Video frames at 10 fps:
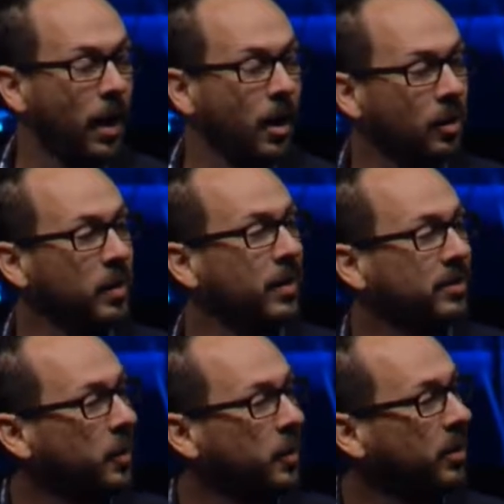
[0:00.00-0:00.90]
it could mean that
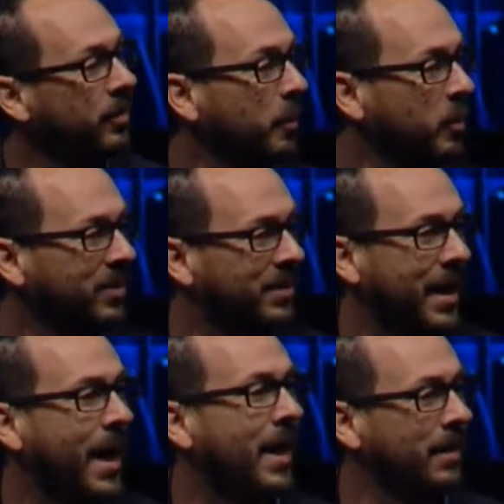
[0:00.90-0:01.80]
someone in their family was
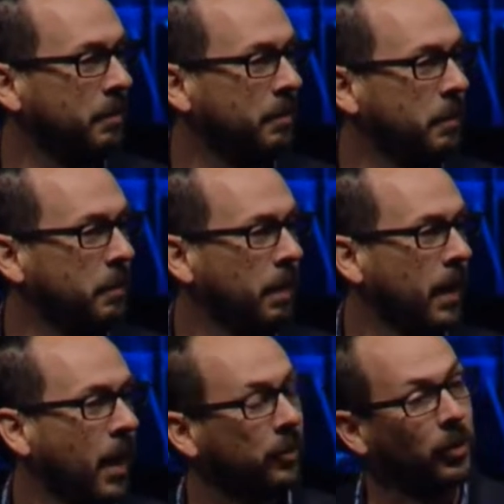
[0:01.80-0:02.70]
dead.
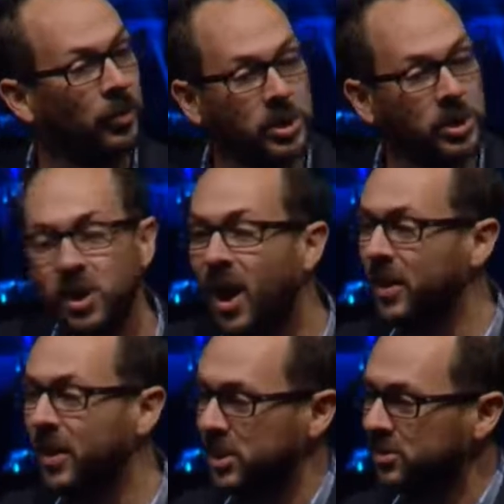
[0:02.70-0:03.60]
And so they're shocked
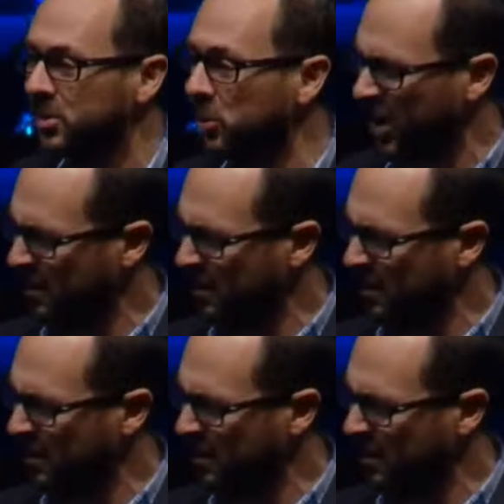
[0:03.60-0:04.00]
that Jesus would